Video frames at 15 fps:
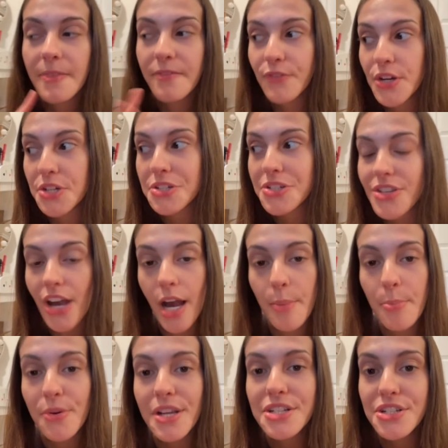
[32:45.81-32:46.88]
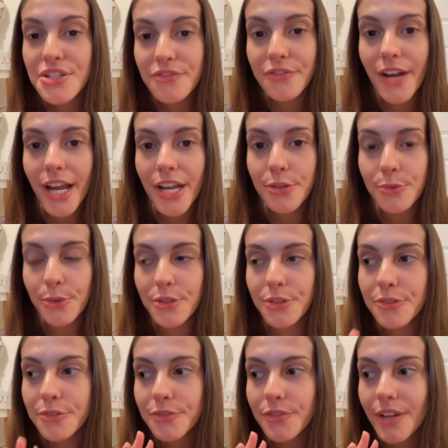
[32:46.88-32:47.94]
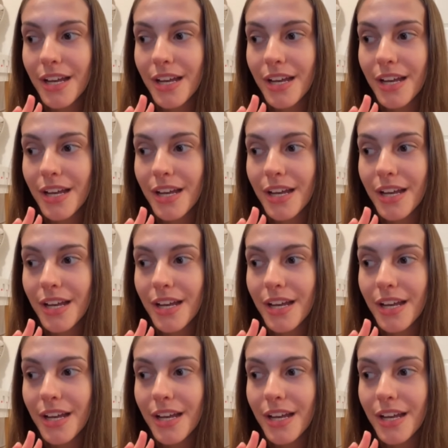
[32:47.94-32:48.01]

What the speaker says: First, Operation Find Roof.